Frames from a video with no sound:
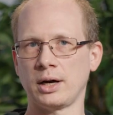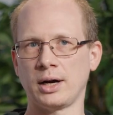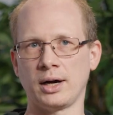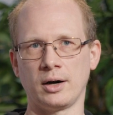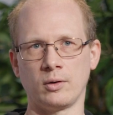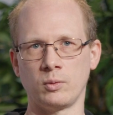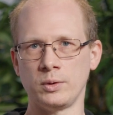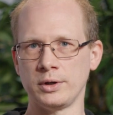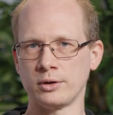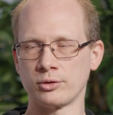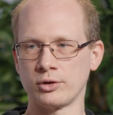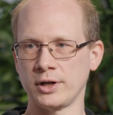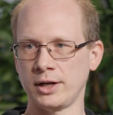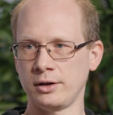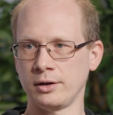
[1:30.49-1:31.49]
are we
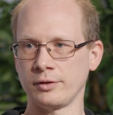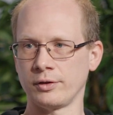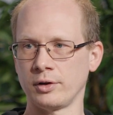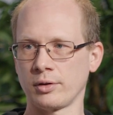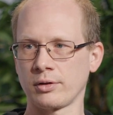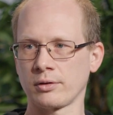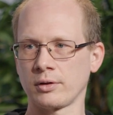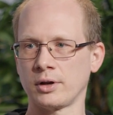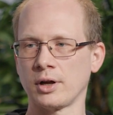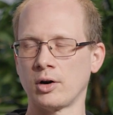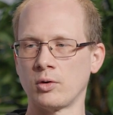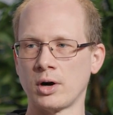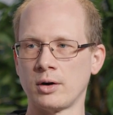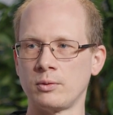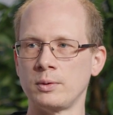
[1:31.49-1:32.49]
creating this and
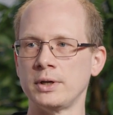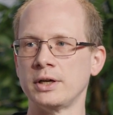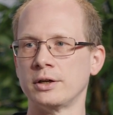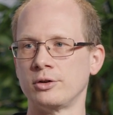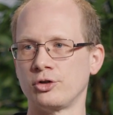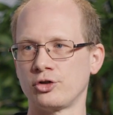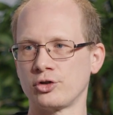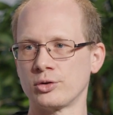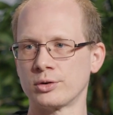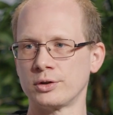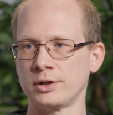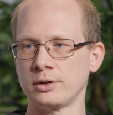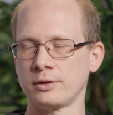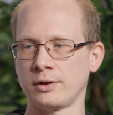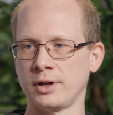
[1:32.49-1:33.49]
how are we
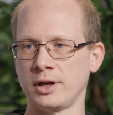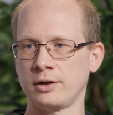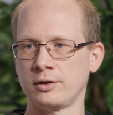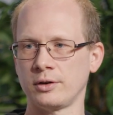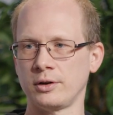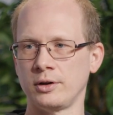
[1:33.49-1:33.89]
ensuring that